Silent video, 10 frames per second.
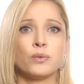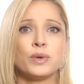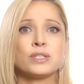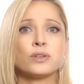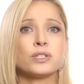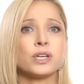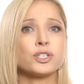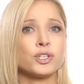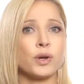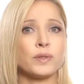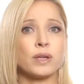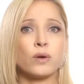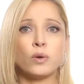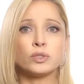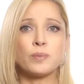Research has shown
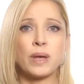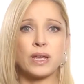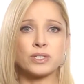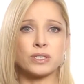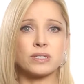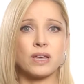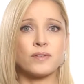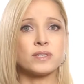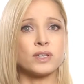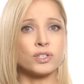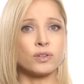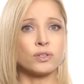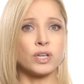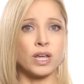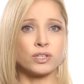that older patients have
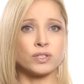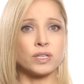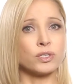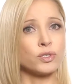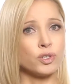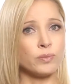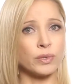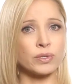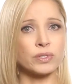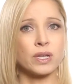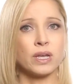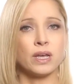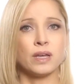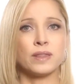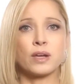additional changes in tumors
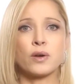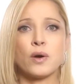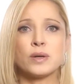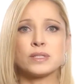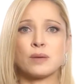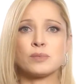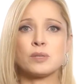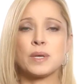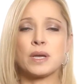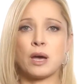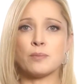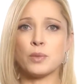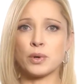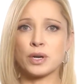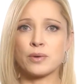that cause them to become
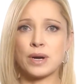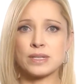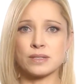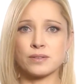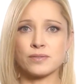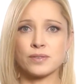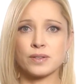more aggressive.